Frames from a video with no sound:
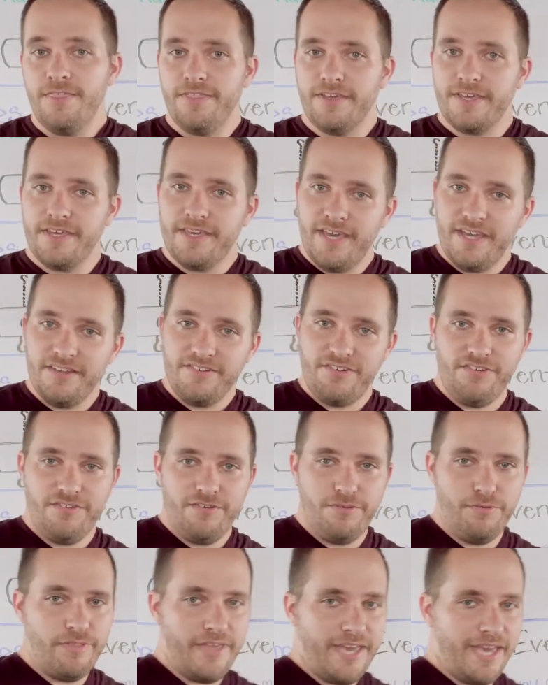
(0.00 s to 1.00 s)
The
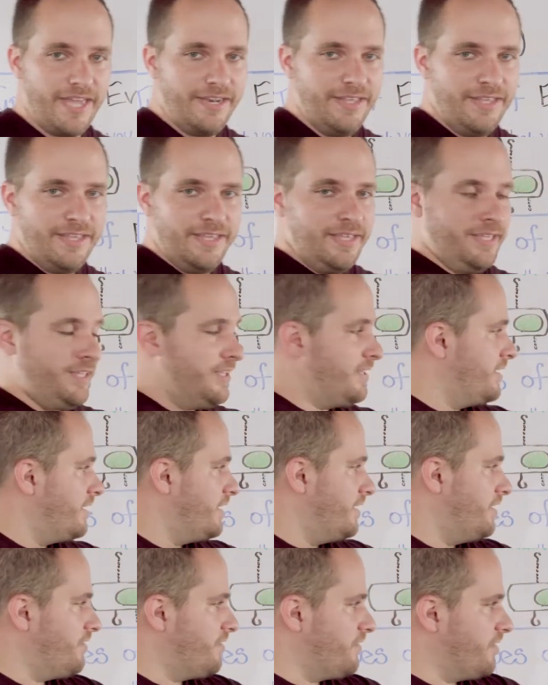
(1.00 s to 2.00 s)
catch to that
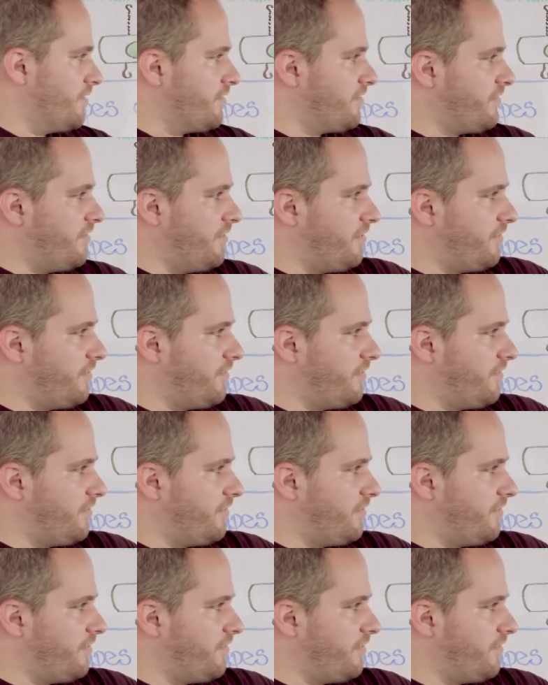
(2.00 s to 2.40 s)
is there's